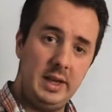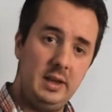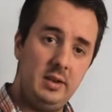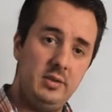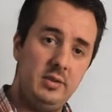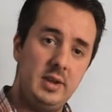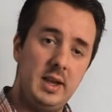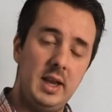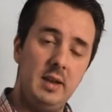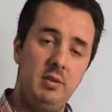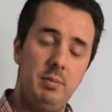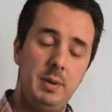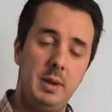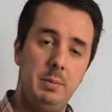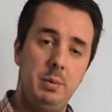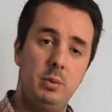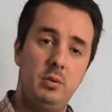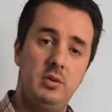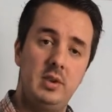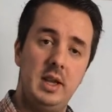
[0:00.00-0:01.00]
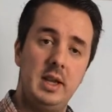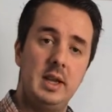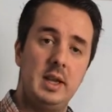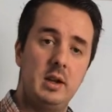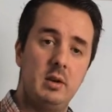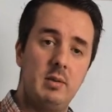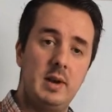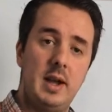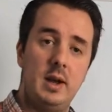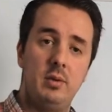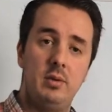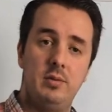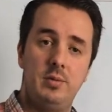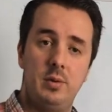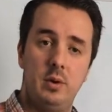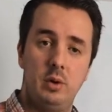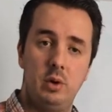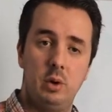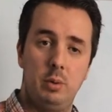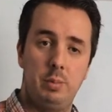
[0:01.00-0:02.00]
It saves people digging around
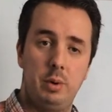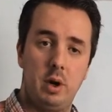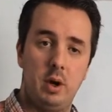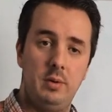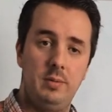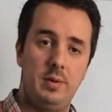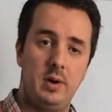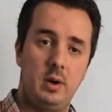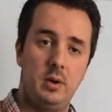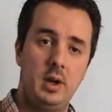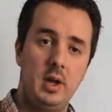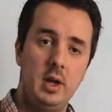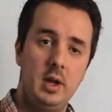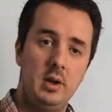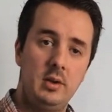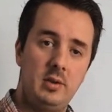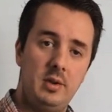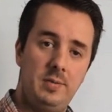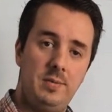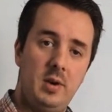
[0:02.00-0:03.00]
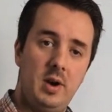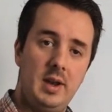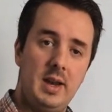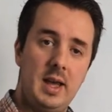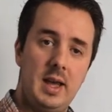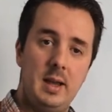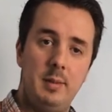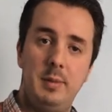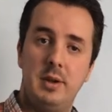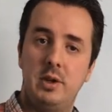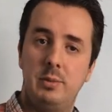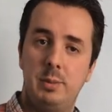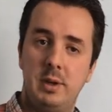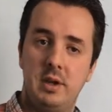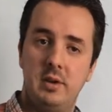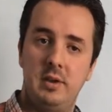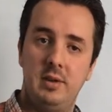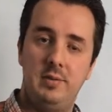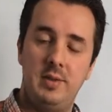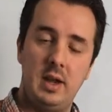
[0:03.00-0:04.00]
through your profile to find that image,
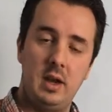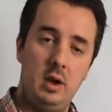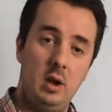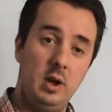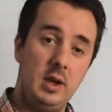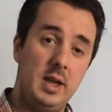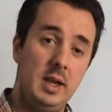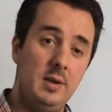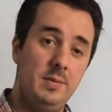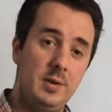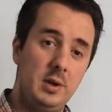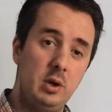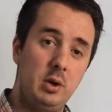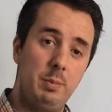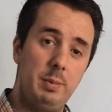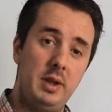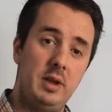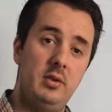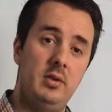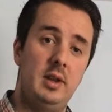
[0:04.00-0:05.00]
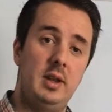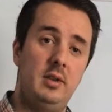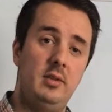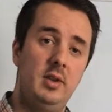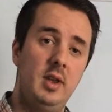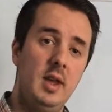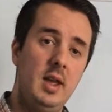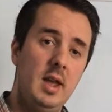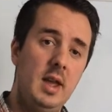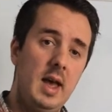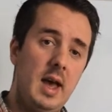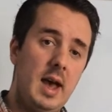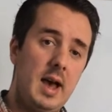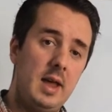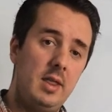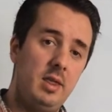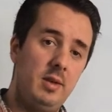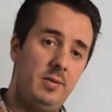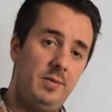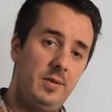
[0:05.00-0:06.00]
because if they're looking for your business
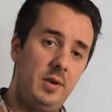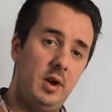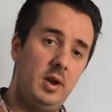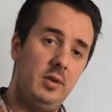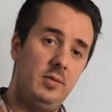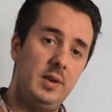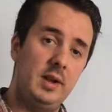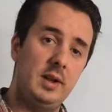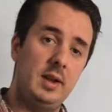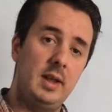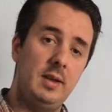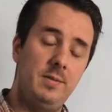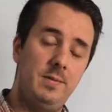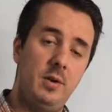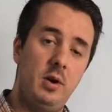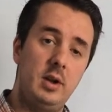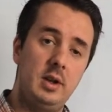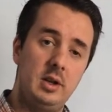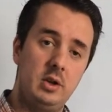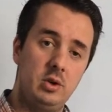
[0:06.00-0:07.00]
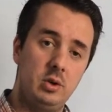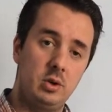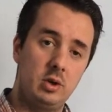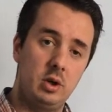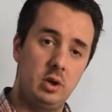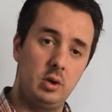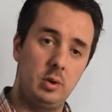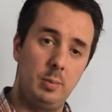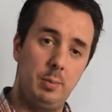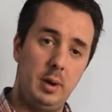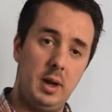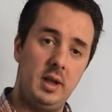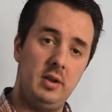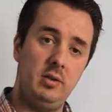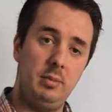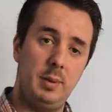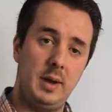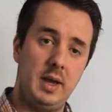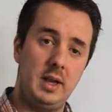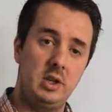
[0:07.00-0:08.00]
and the first thing they find is your Google
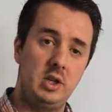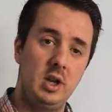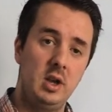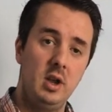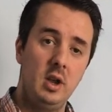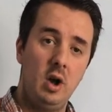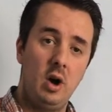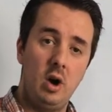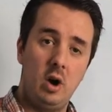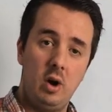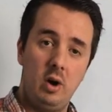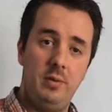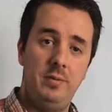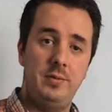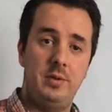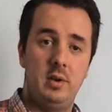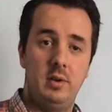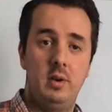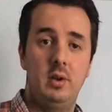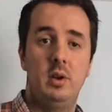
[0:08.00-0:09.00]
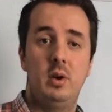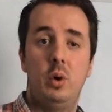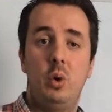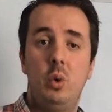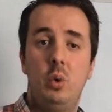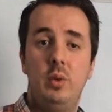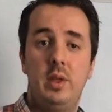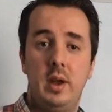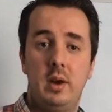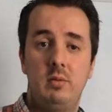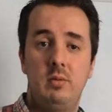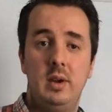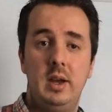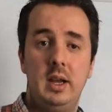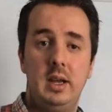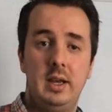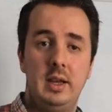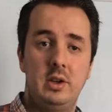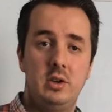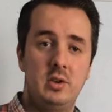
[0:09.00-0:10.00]
Plus page, often all they're
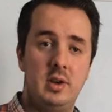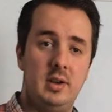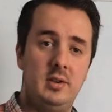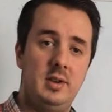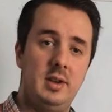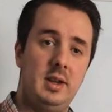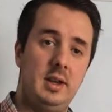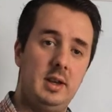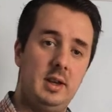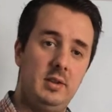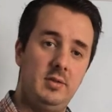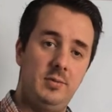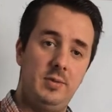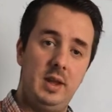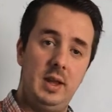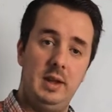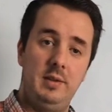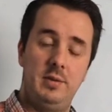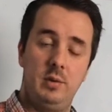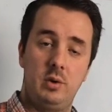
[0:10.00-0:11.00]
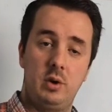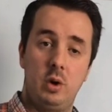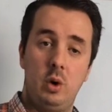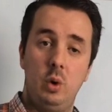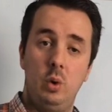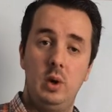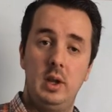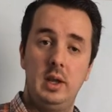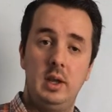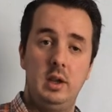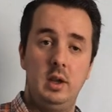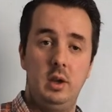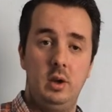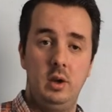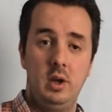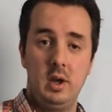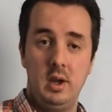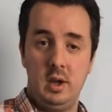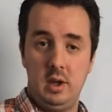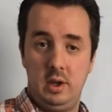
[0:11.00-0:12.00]
really interested in is either calling
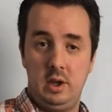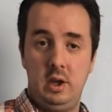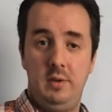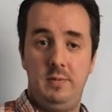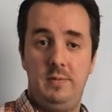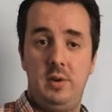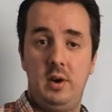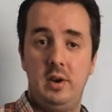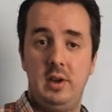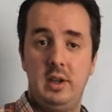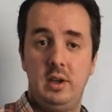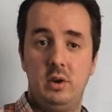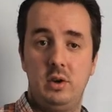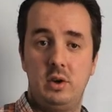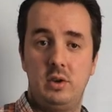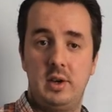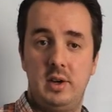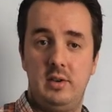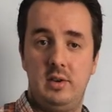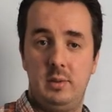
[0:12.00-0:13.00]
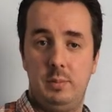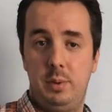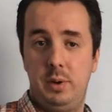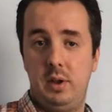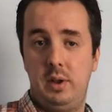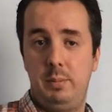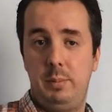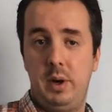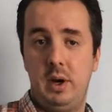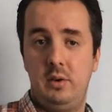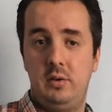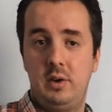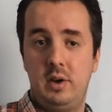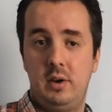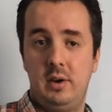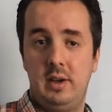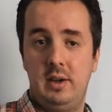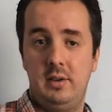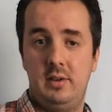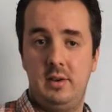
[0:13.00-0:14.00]
you, finding your address to put the
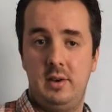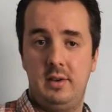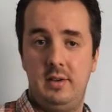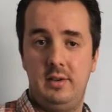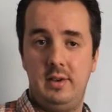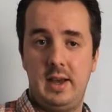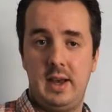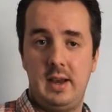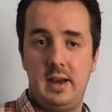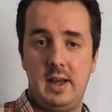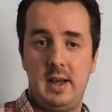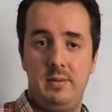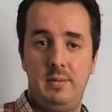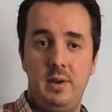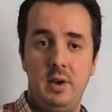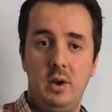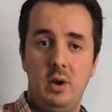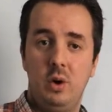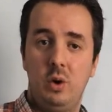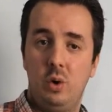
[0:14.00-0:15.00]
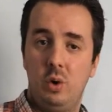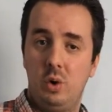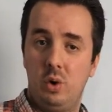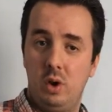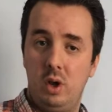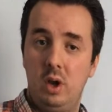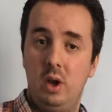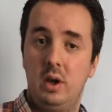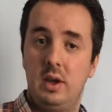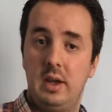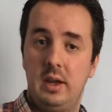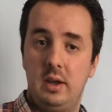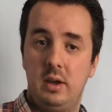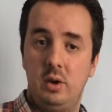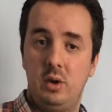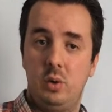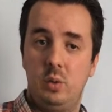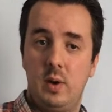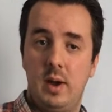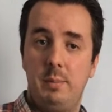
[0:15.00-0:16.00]
postcode into the sat nav, or looking
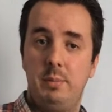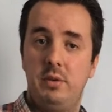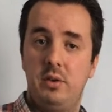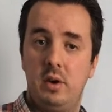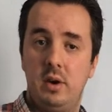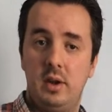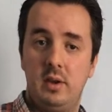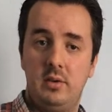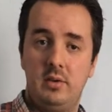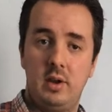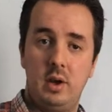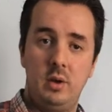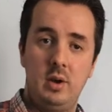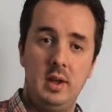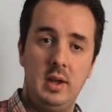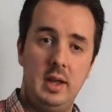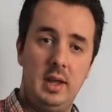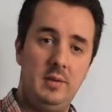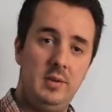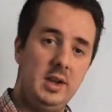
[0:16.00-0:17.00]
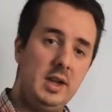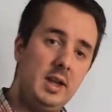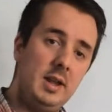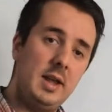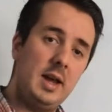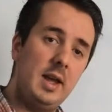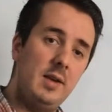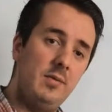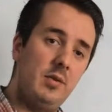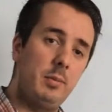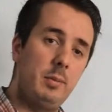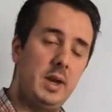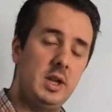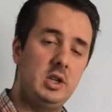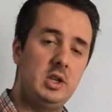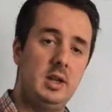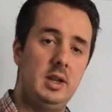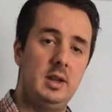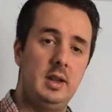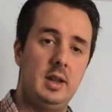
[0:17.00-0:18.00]
at your website. So if you get that
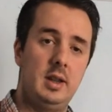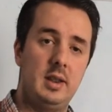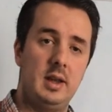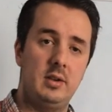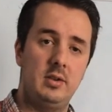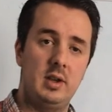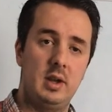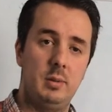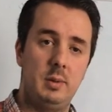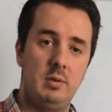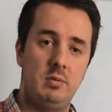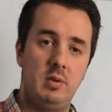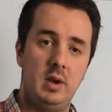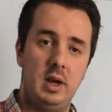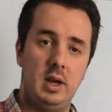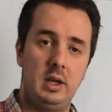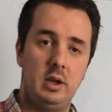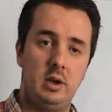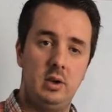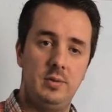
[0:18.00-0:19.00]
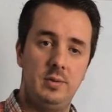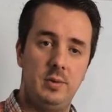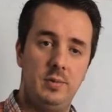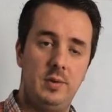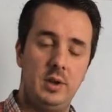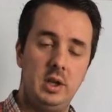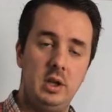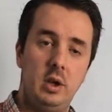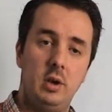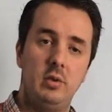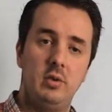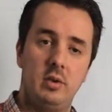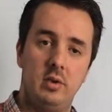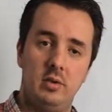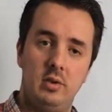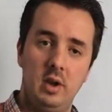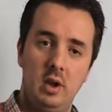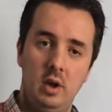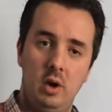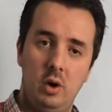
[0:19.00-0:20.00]
information in there, that's going to be really useful for
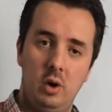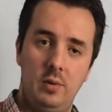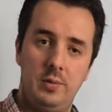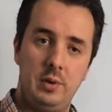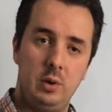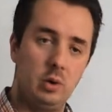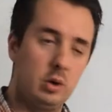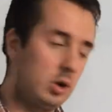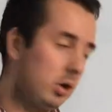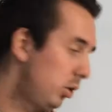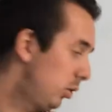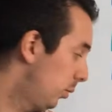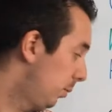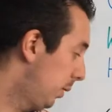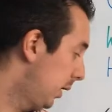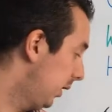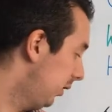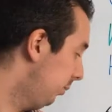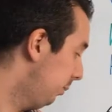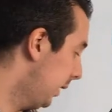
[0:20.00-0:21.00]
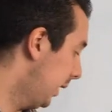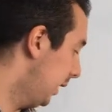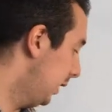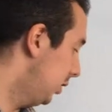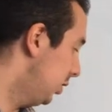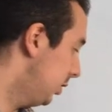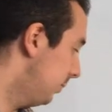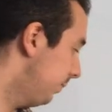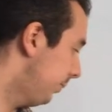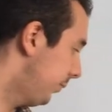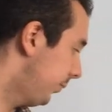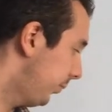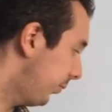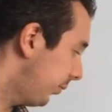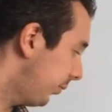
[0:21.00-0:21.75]
users of your Google Plus page.